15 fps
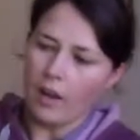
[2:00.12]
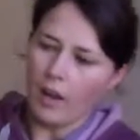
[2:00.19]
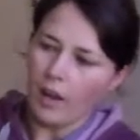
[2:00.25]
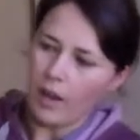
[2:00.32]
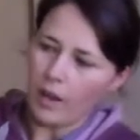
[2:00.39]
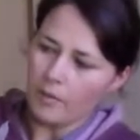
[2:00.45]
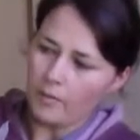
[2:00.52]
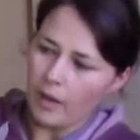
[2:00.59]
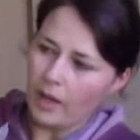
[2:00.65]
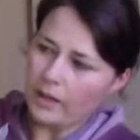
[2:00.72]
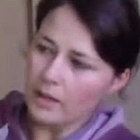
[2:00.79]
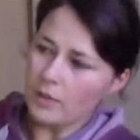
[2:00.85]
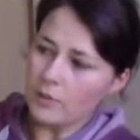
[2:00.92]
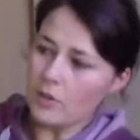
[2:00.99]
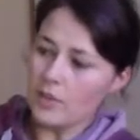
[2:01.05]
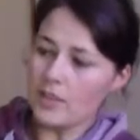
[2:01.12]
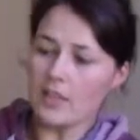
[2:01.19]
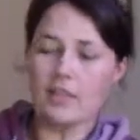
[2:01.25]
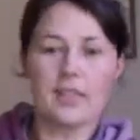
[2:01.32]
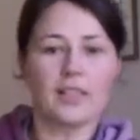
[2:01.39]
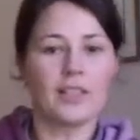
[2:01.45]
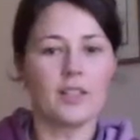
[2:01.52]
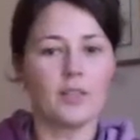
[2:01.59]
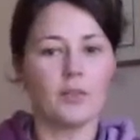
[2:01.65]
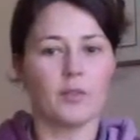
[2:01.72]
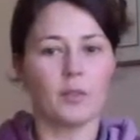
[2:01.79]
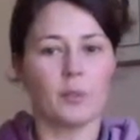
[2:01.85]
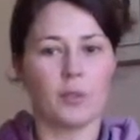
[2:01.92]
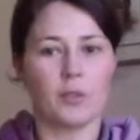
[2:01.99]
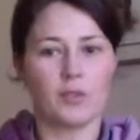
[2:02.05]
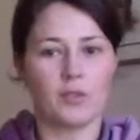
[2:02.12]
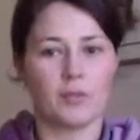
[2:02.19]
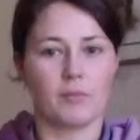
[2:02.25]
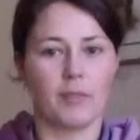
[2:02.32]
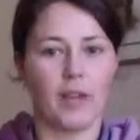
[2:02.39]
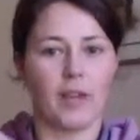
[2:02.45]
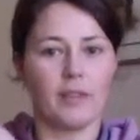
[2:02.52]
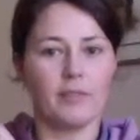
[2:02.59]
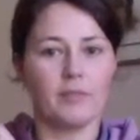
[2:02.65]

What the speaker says: and it also says thank you on the bottom now,